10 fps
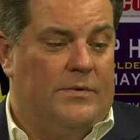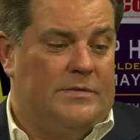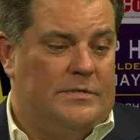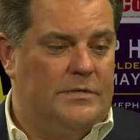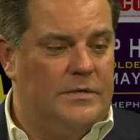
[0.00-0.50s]

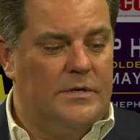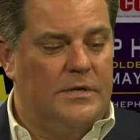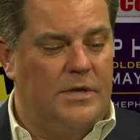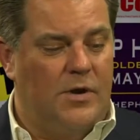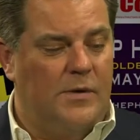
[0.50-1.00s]
which
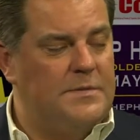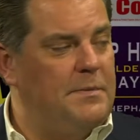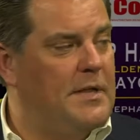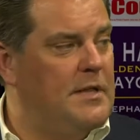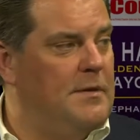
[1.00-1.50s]
you know helps
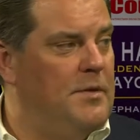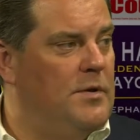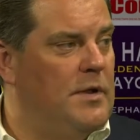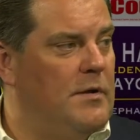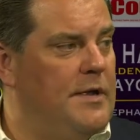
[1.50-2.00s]
make the
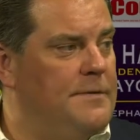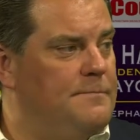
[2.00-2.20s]
community great.